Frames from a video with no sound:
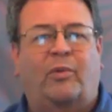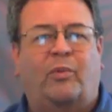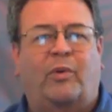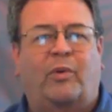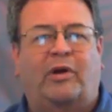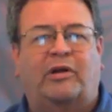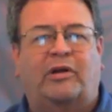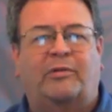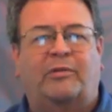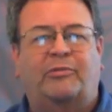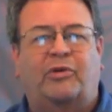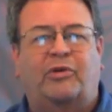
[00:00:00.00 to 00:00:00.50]

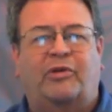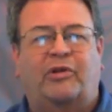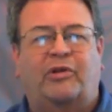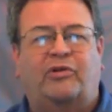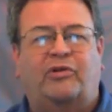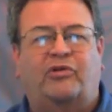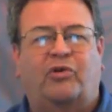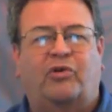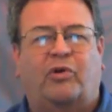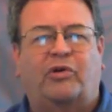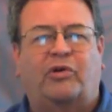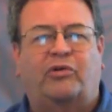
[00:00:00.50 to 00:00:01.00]
Welcome to this
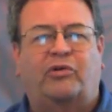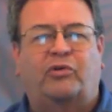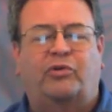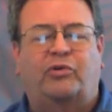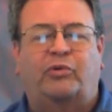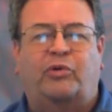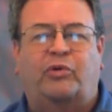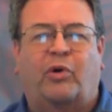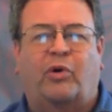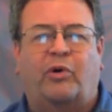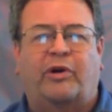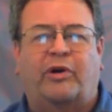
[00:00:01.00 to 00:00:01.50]
short
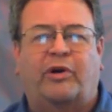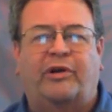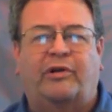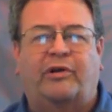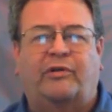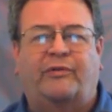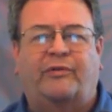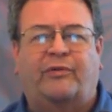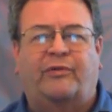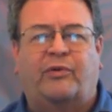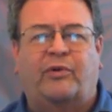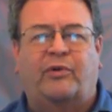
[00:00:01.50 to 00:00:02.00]
tutorial
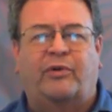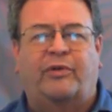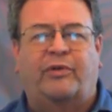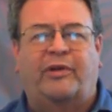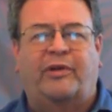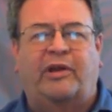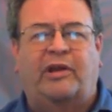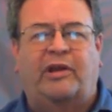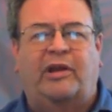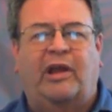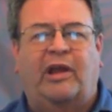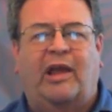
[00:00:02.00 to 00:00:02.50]
for
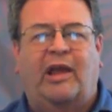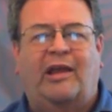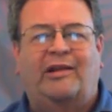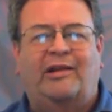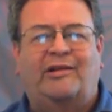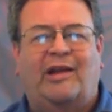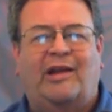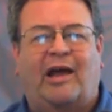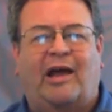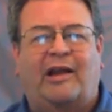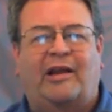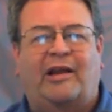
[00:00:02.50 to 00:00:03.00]
the
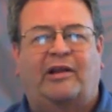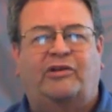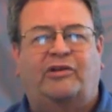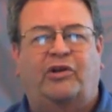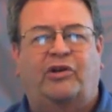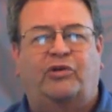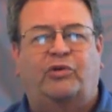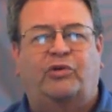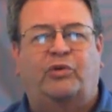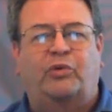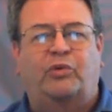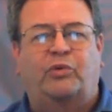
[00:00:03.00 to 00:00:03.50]
Tata To
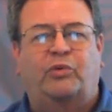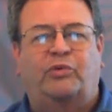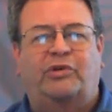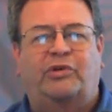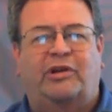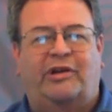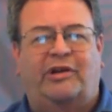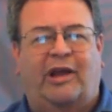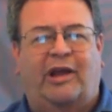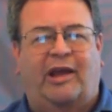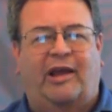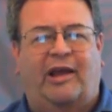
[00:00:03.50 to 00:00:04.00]
Do
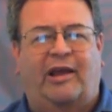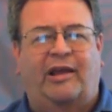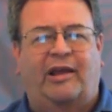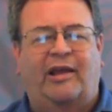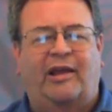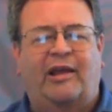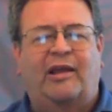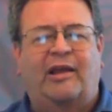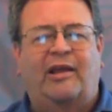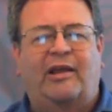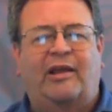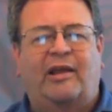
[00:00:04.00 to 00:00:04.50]
Today
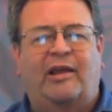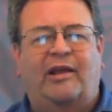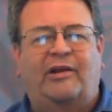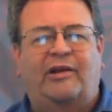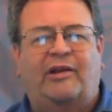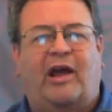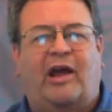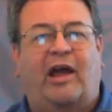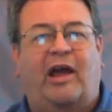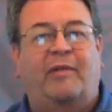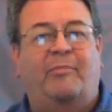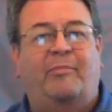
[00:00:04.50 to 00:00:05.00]

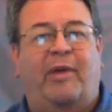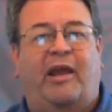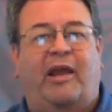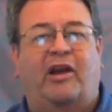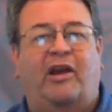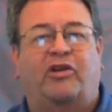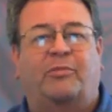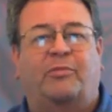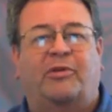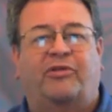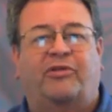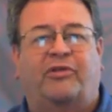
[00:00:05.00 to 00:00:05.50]
time
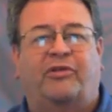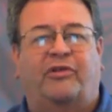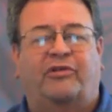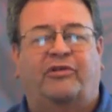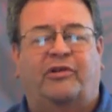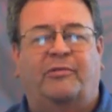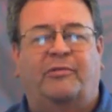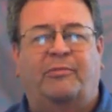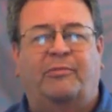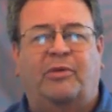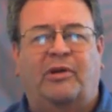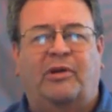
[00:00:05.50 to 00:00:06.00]
management
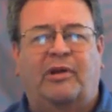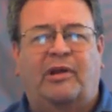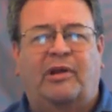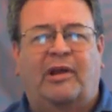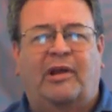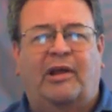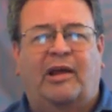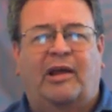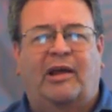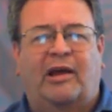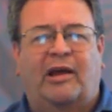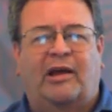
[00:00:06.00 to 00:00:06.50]
system.
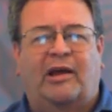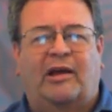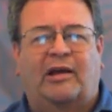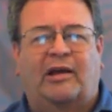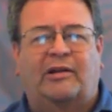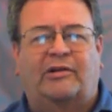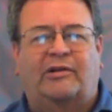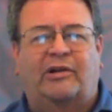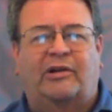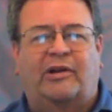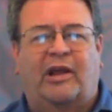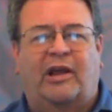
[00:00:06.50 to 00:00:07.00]

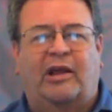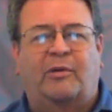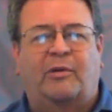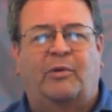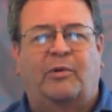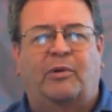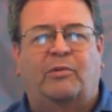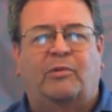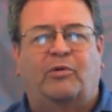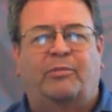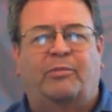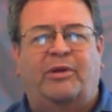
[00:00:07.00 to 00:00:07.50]
Today we
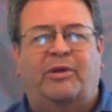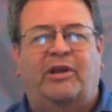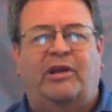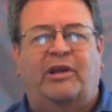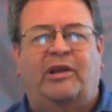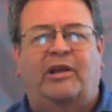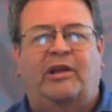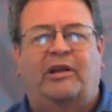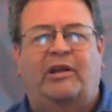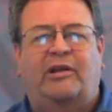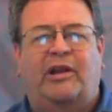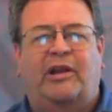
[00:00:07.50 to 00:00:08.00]
will
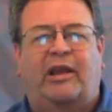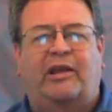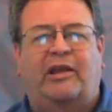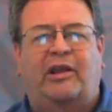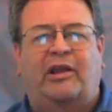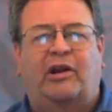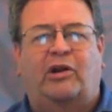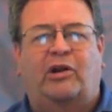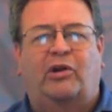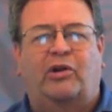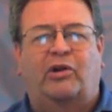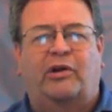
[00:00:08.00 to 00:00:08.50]
be
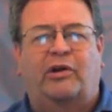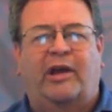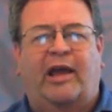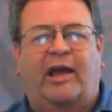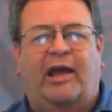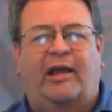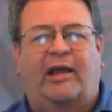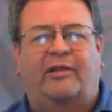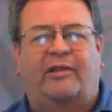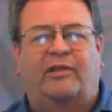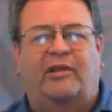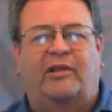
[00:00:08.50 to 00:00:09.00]
taking a look
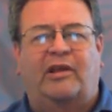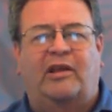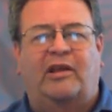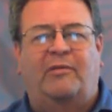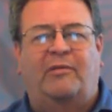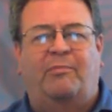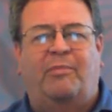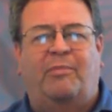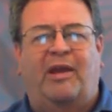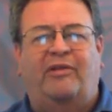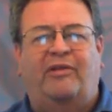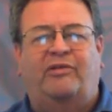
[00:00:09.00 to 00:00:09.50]
at the
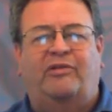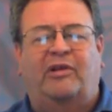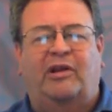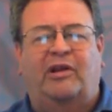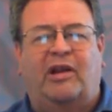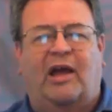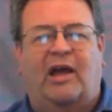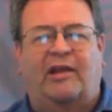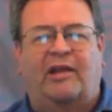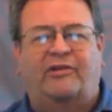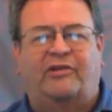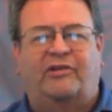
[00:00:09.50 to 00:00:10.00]
basic
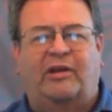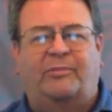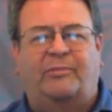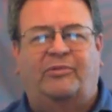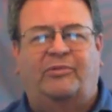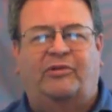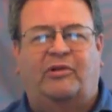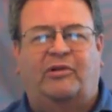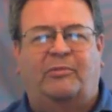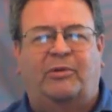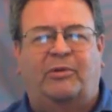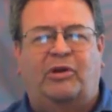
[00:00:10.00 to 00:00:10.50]
concepts
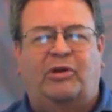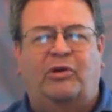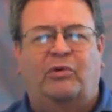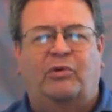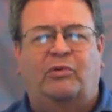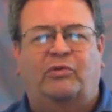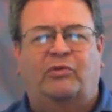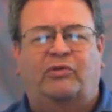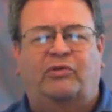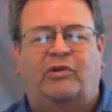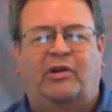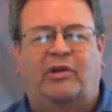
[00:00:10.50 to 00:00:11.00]
to be
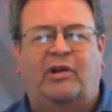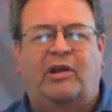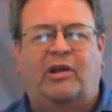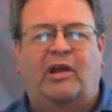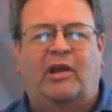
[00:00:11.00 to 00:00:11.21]
used.